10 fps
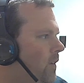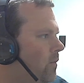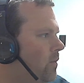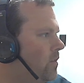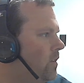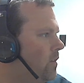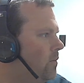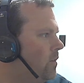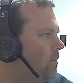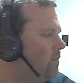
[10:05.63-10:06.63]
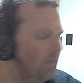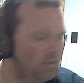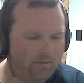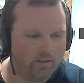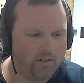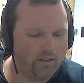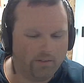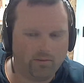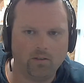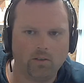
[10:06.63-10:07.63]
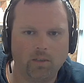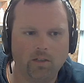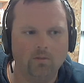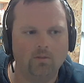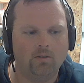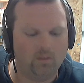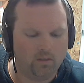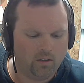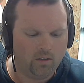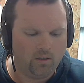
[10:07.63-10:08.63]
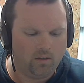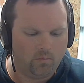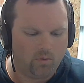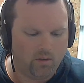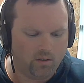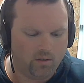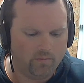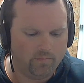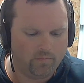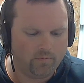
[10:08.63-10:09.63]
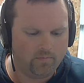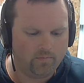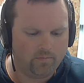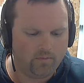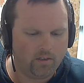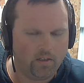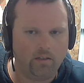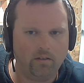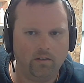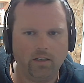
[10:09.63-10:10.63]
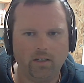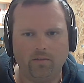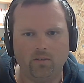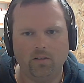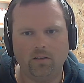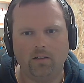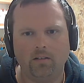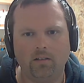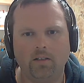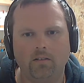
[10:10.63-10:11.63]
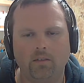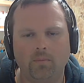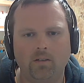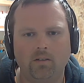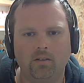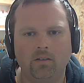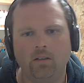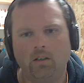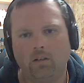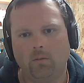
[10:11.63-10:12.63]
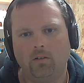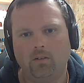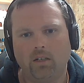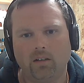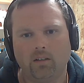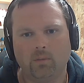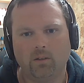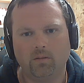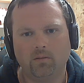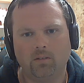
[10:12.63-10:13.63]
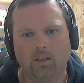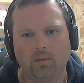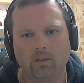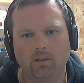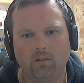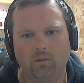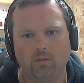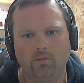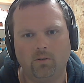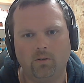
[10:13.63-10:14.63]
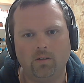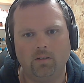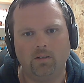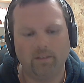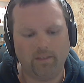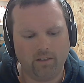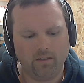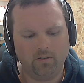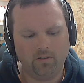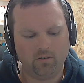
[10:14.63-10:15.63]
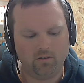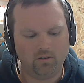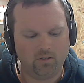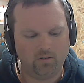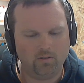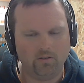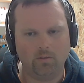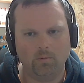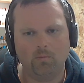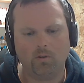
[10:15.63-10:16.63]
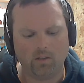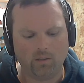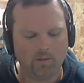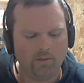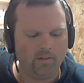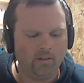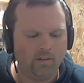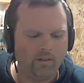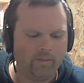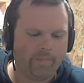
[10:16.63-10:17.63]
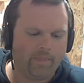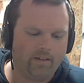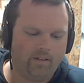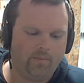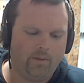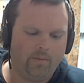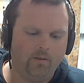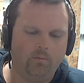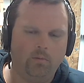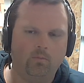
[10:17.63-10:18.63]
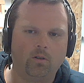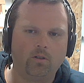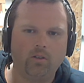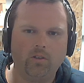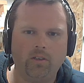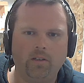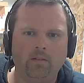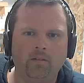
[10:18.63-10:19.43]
what's the other one? I forgot. I'd have to look at my notes. But any other kind of like a lighter lemon or whatever kind of lemon you're going for. I think it could just use a little bit more lemon and maybe a little bit more cookie